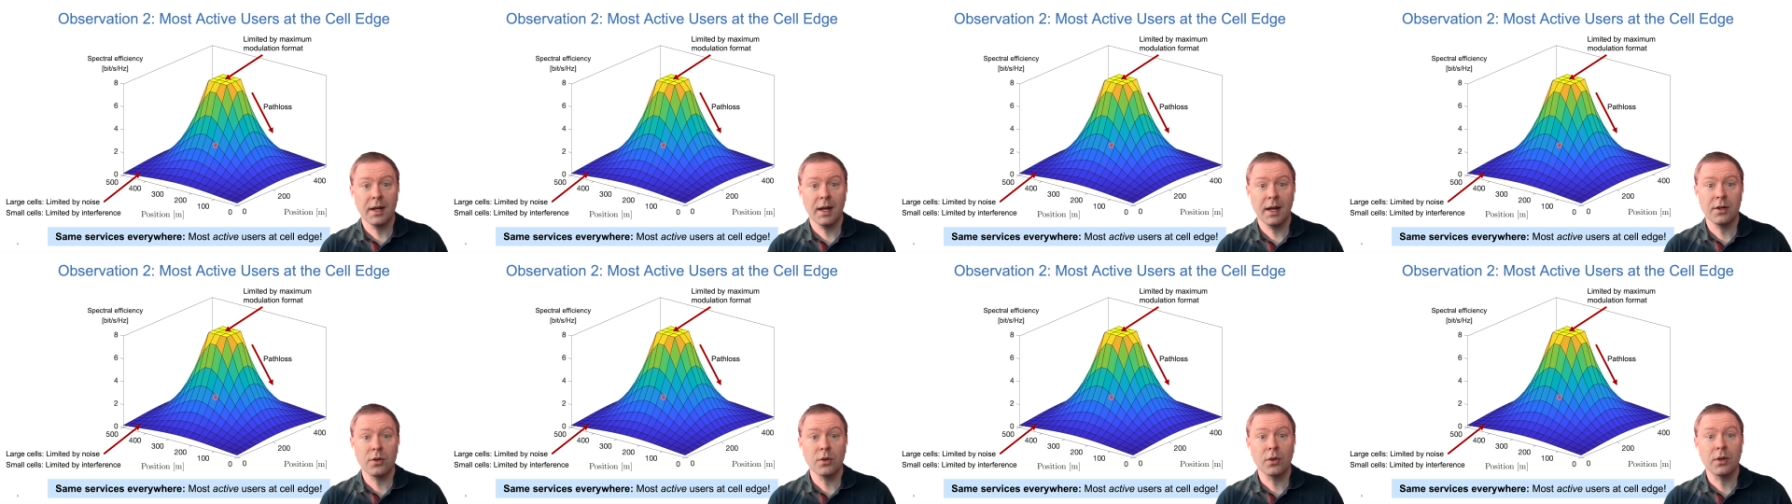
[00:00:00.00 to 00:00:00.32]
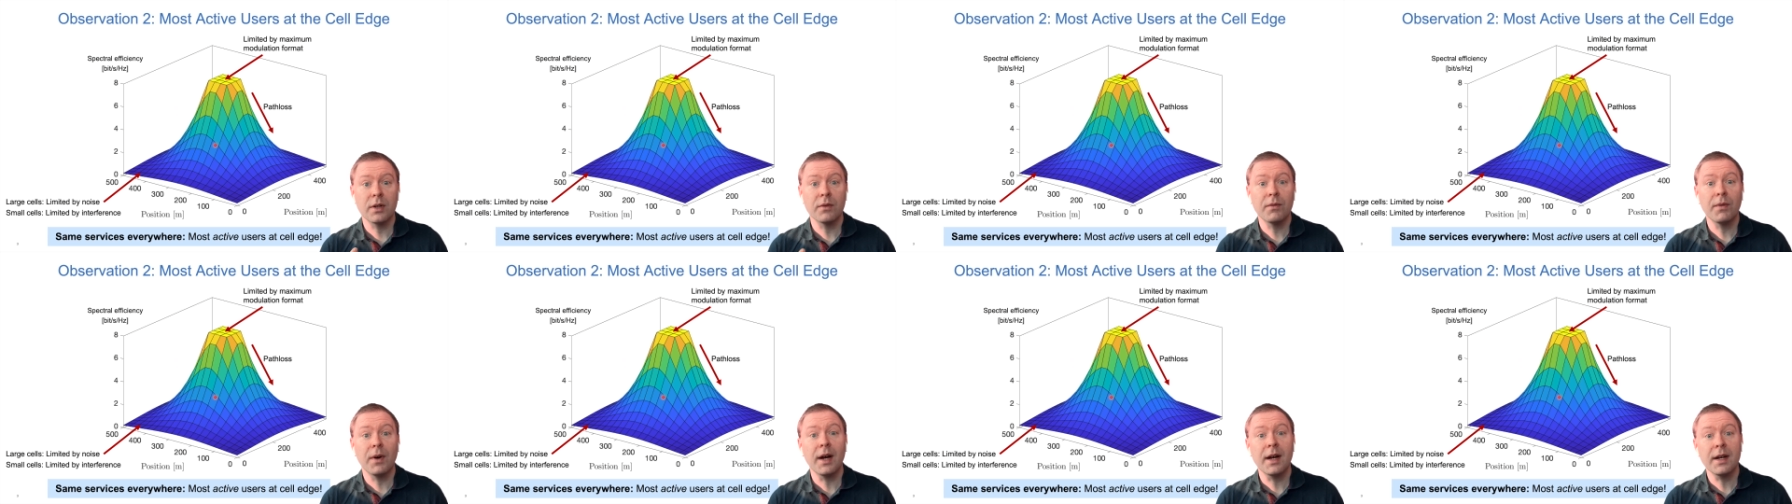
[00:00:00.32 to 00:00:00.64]
and your
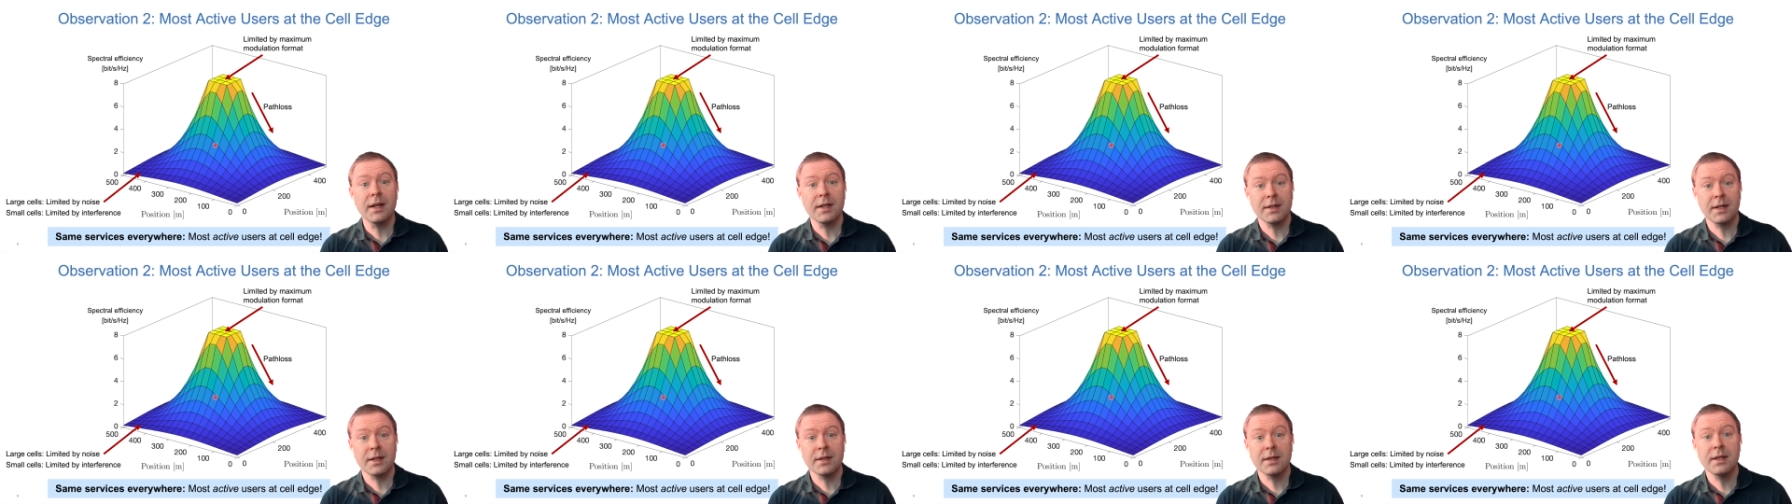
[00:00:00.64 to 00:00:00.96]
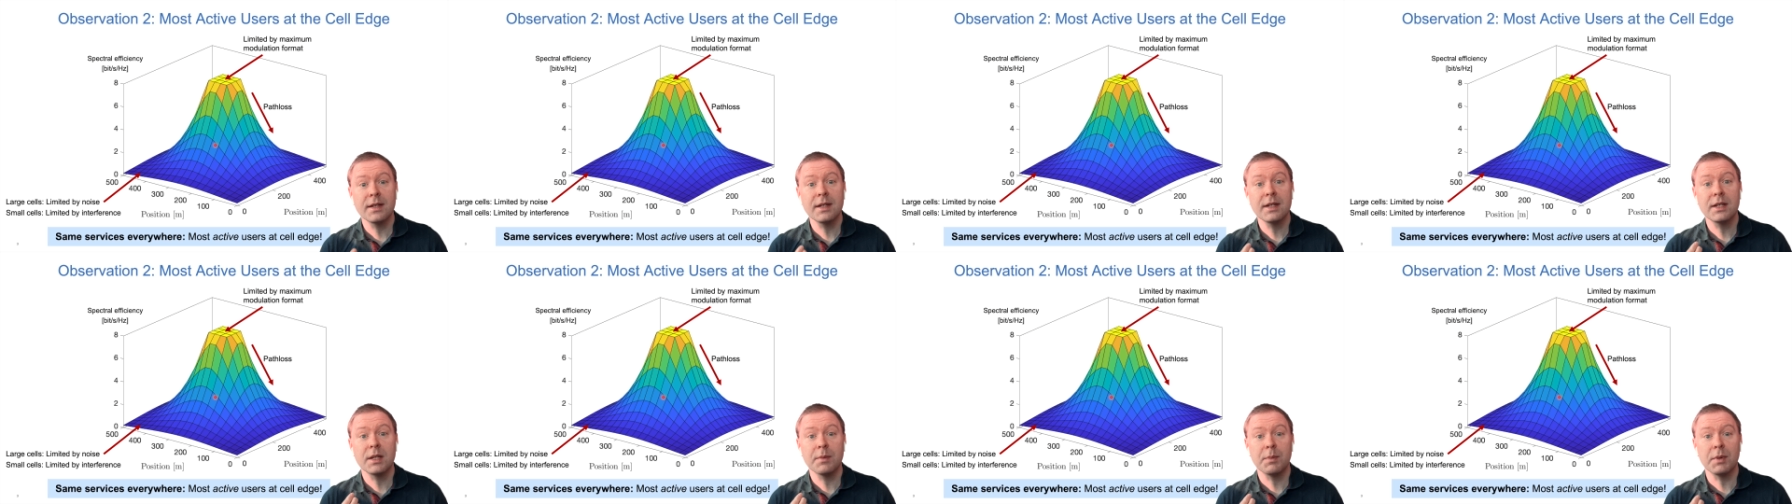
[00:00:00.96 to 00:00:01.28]
device
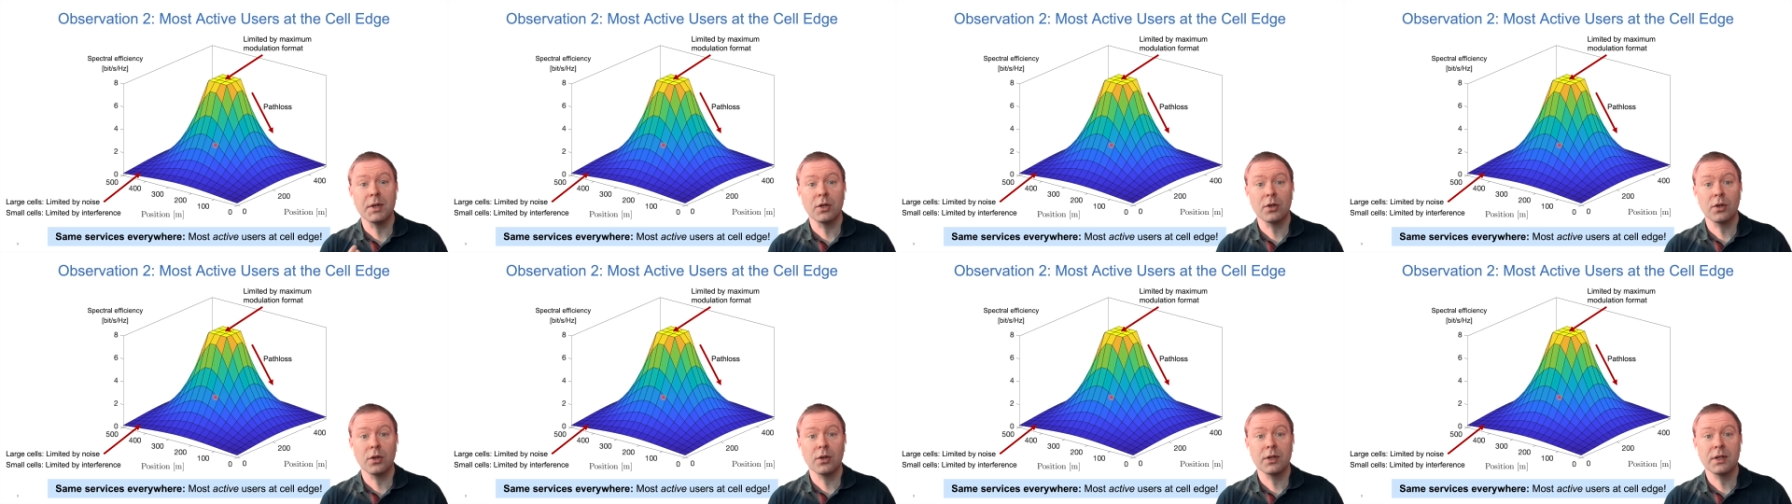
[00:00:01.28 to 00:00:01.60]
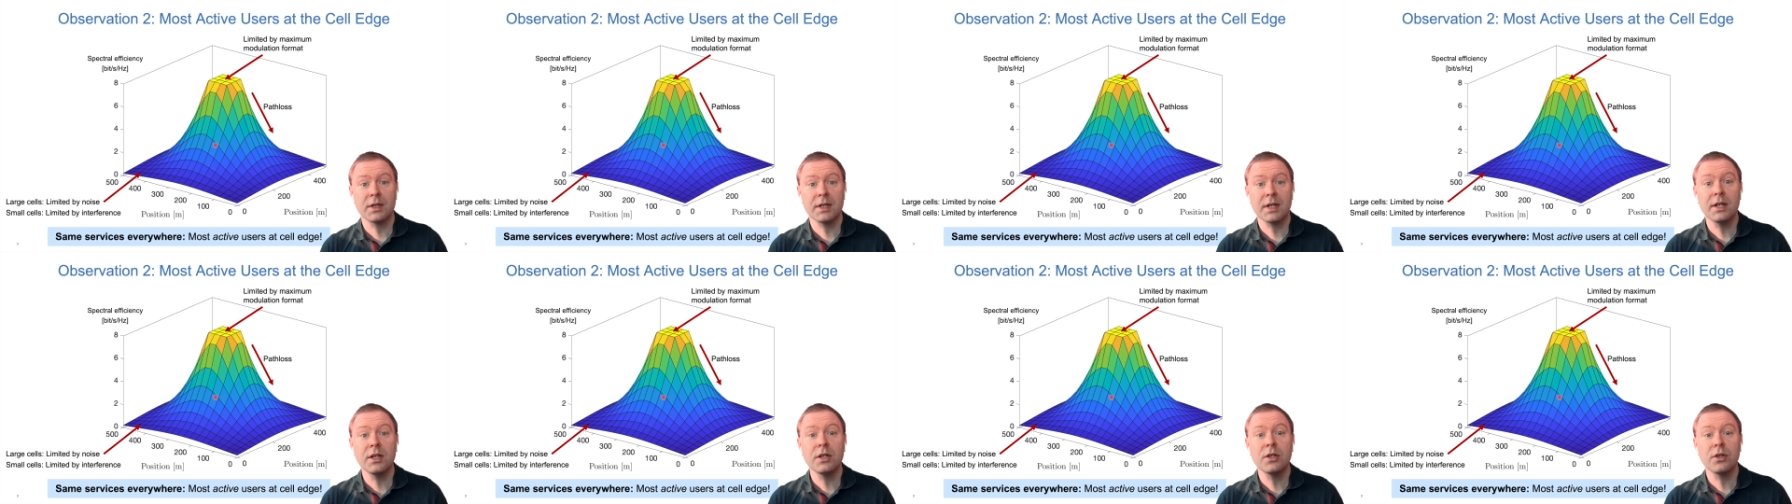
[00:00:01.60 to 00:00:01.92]
doesn't need to be
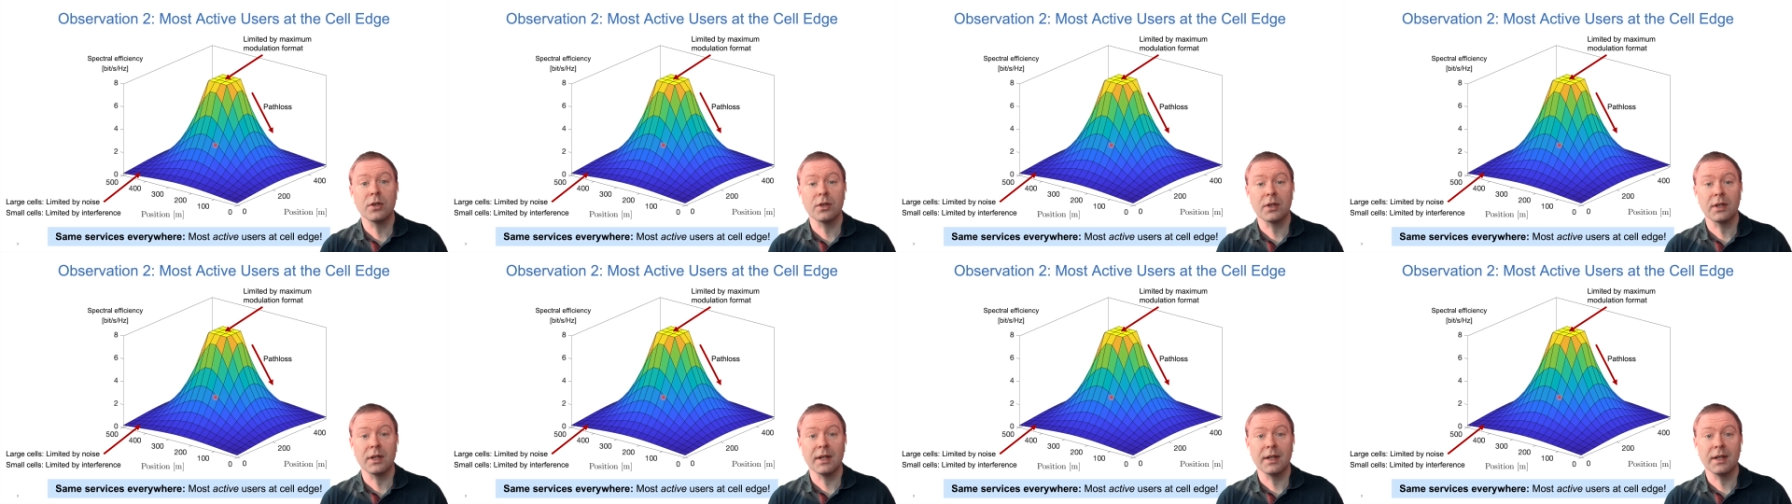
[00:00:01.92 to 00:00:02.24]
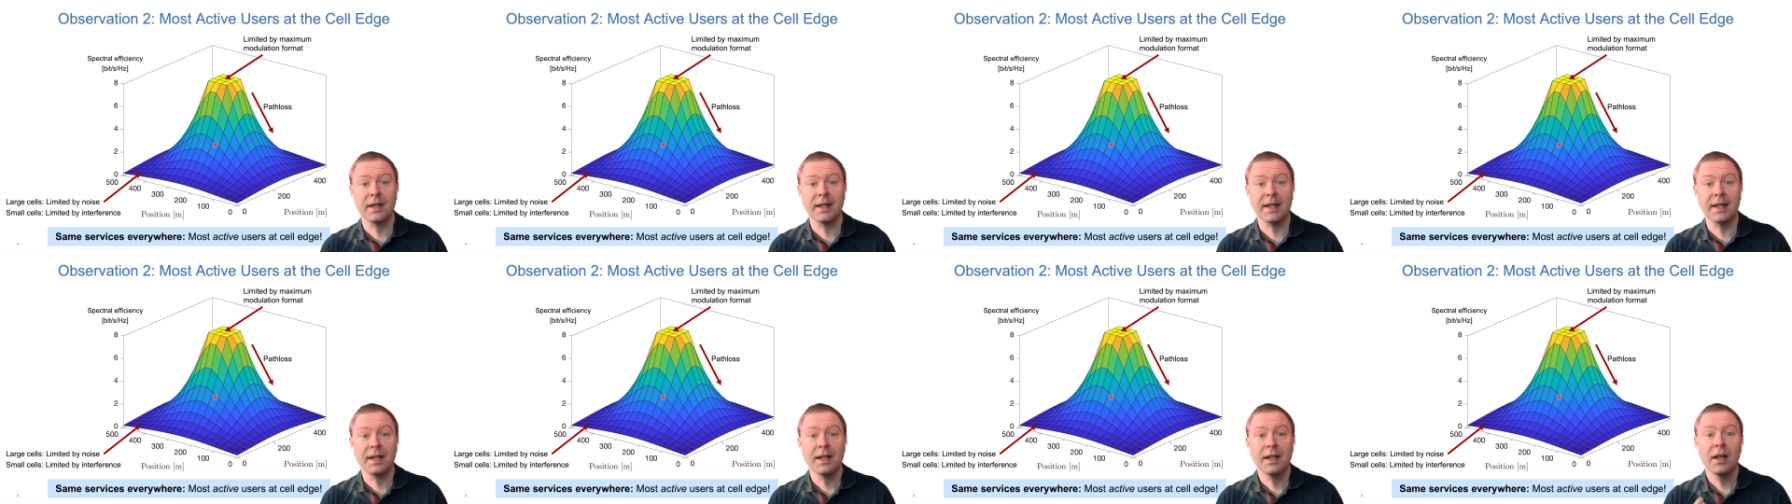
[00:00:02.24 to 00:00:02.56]

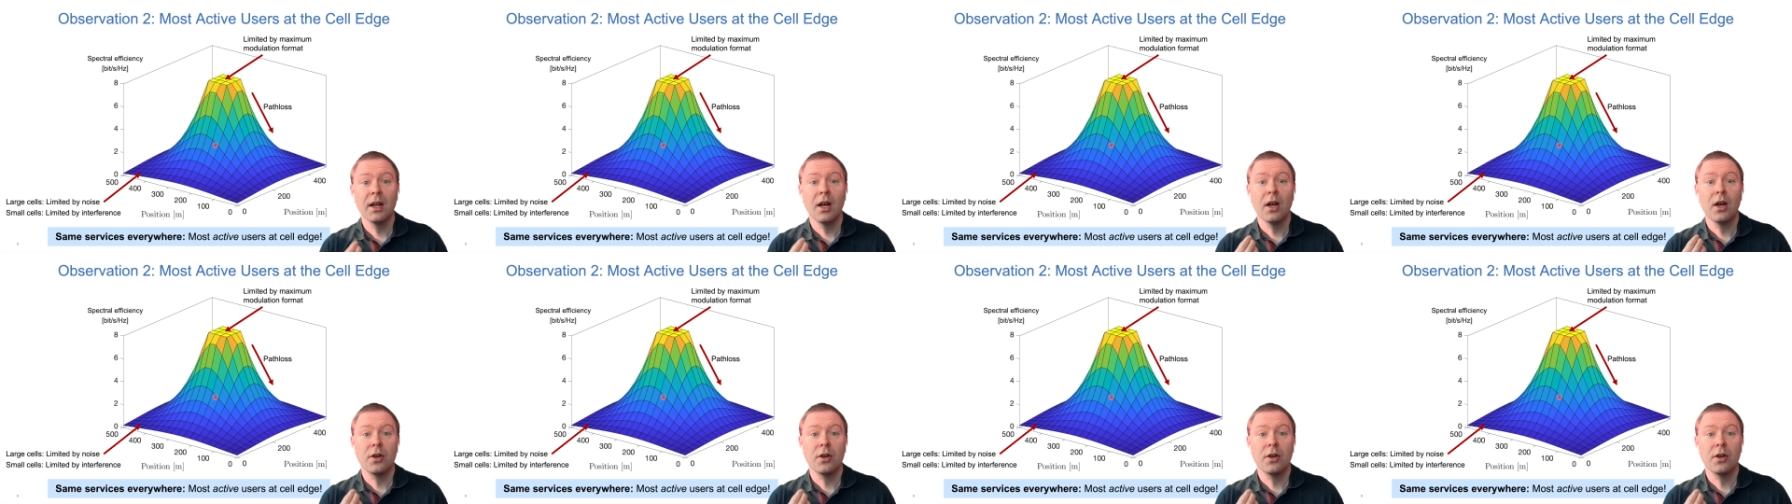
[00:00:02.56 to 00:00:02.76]
continually